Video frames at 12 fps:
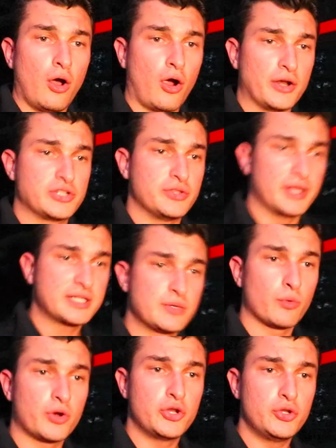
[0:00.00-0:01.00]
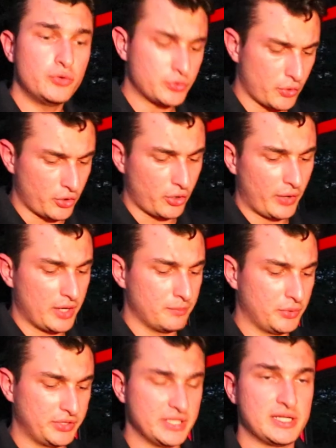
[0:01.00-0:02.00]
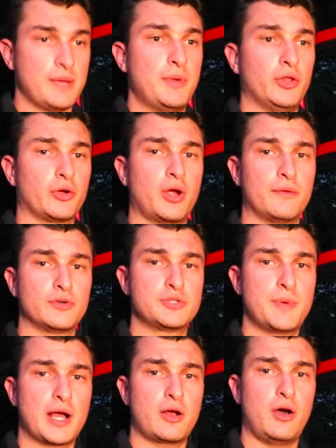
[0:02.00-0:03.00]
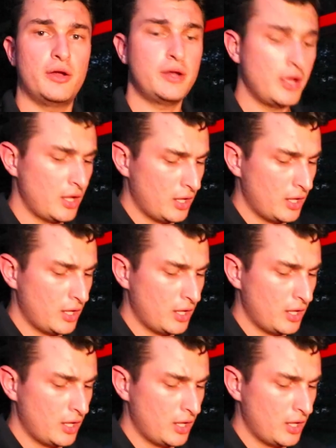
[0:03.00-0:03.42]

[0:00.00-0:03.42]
All right, so next thing we're gonna do is we're gonna go ahead and put these A-pillar covers back on.